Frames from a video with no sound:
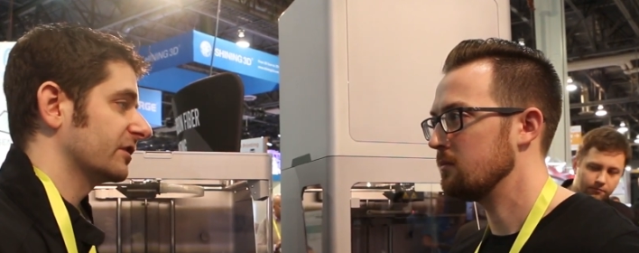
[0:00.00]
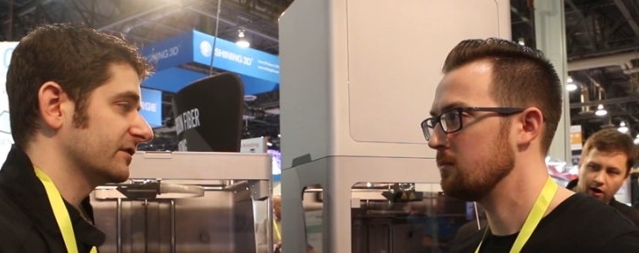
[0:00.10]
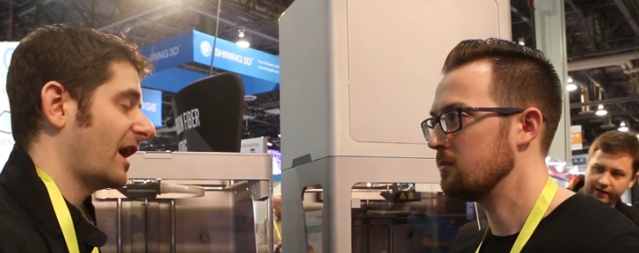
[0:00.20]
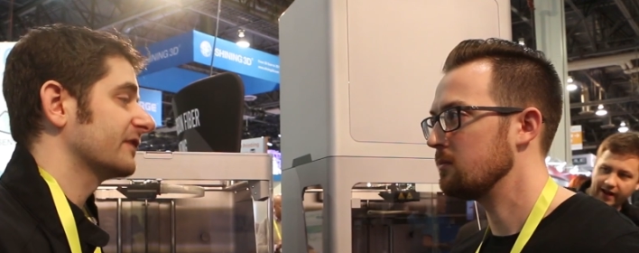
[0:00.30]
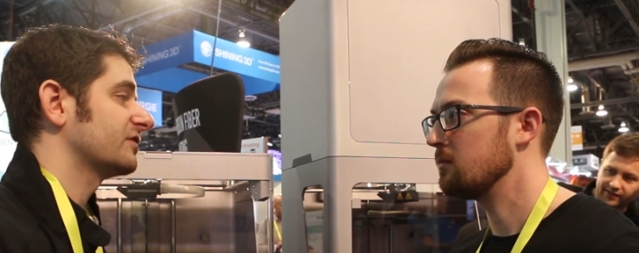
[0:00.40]

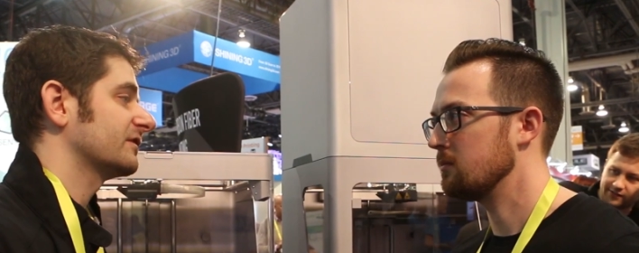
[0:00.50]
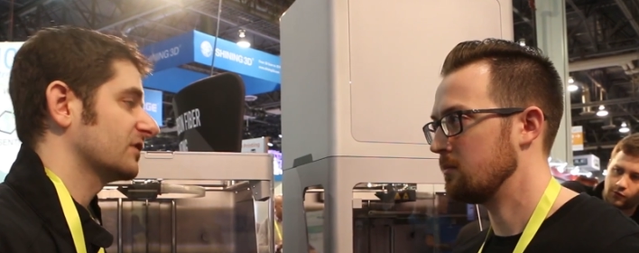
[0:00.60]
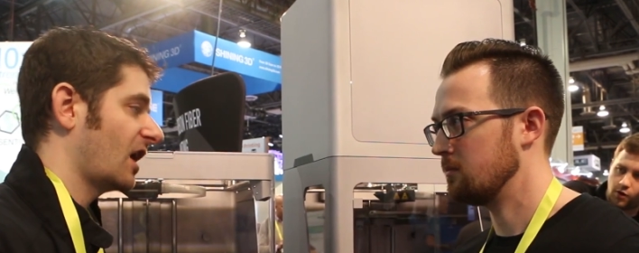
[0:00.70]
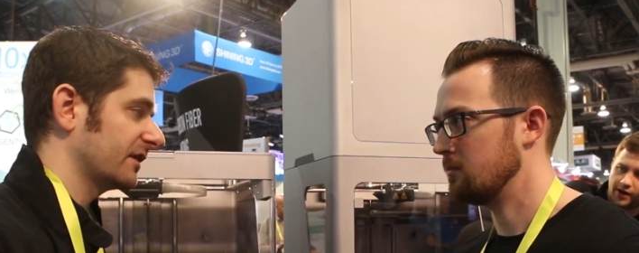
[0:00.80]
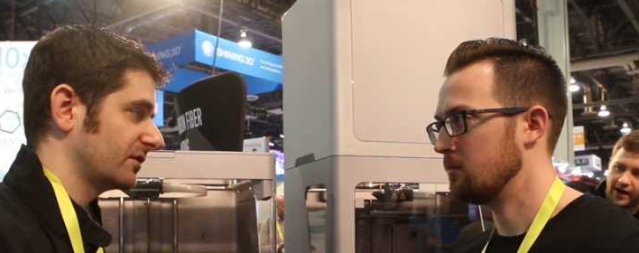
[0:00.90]
Speaker 1: It's highest strength
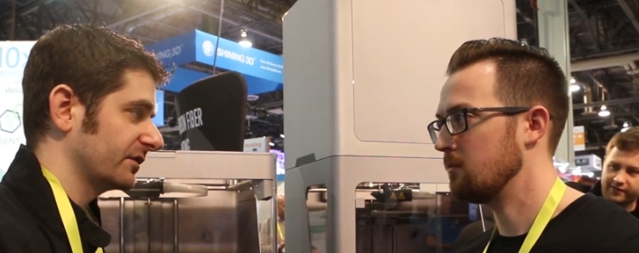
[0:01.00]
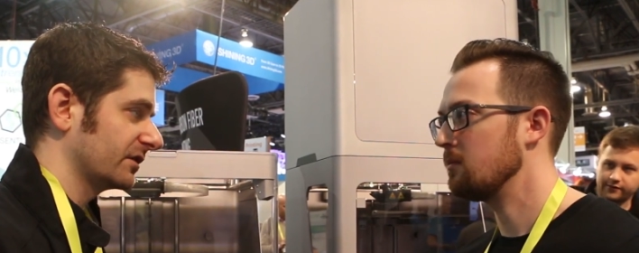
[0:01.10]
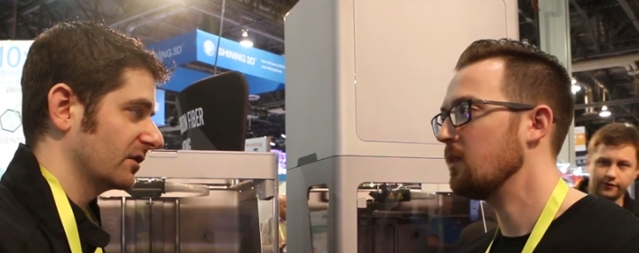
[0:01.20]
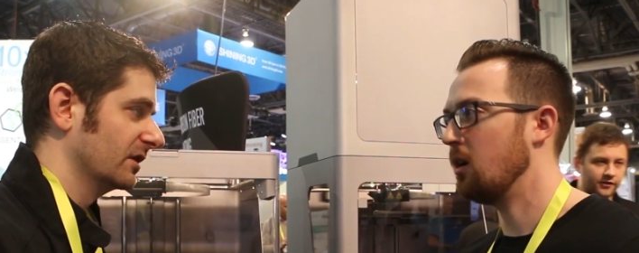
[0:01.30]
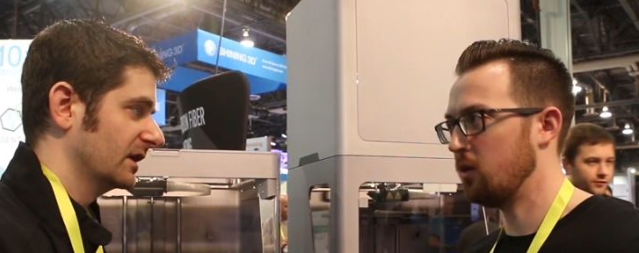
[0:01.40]
to cost
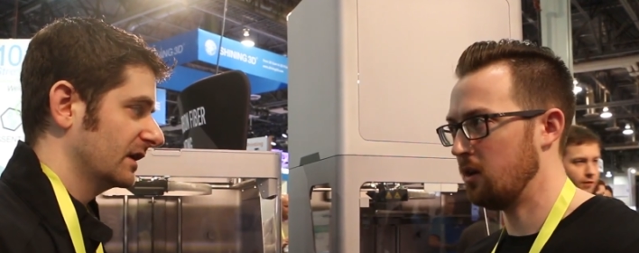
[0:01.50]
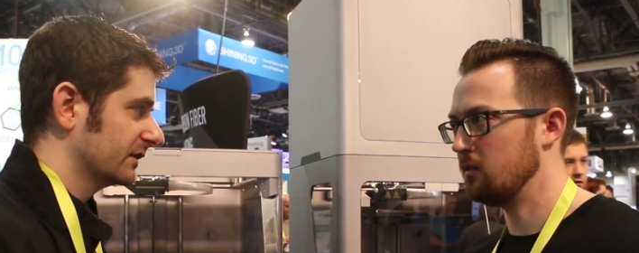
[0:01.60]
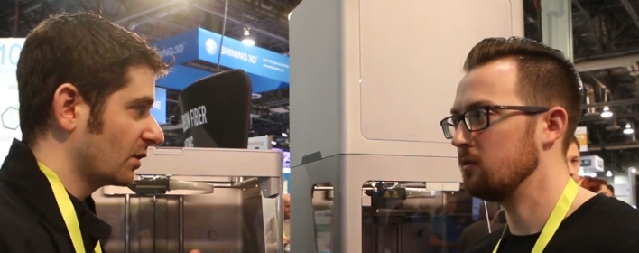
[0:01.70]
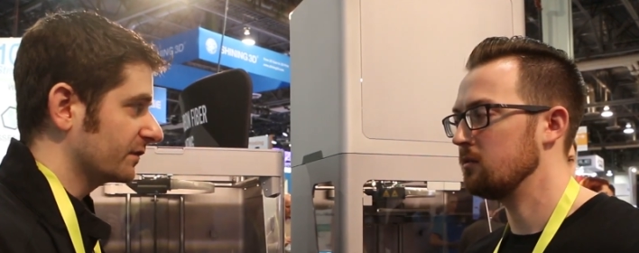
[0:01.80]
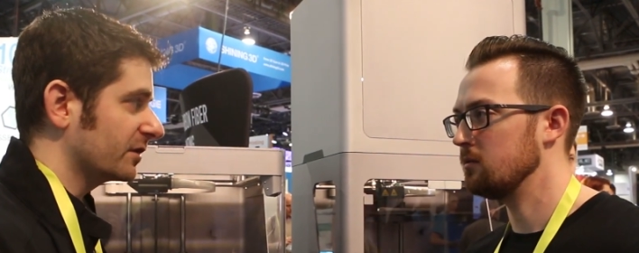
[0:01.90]
also. Okay.
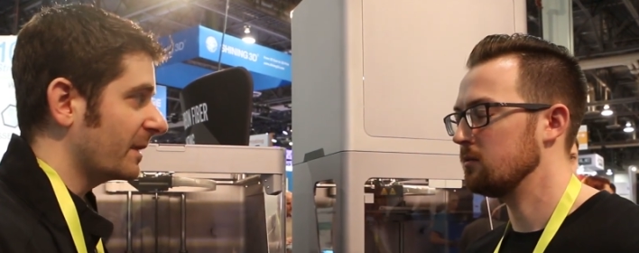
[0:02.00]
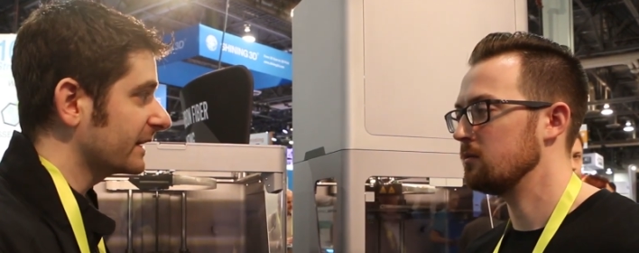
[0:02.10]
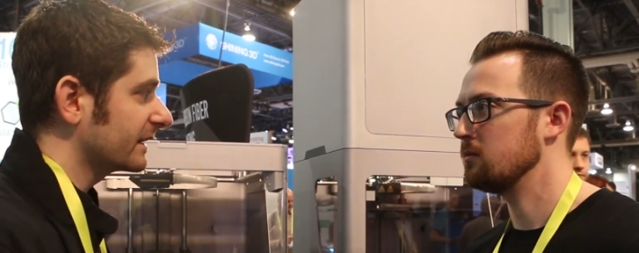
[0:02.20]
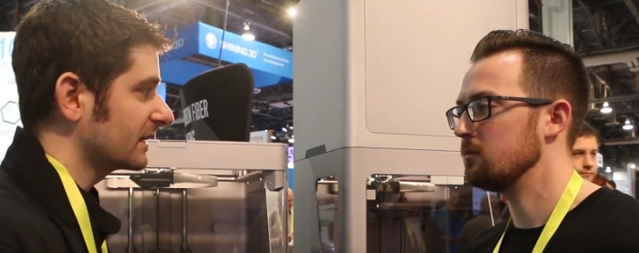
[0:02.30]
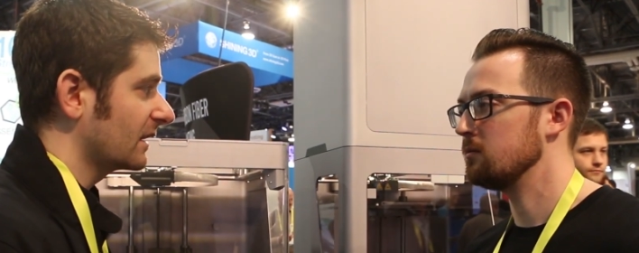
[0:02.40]
So if you're
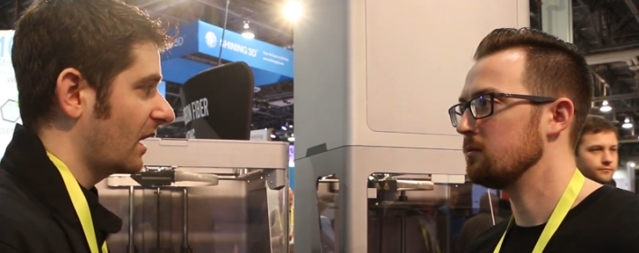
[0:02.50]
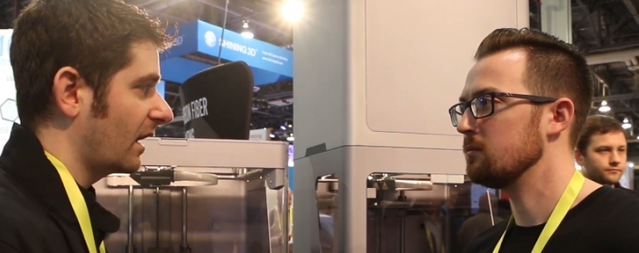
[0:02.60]
making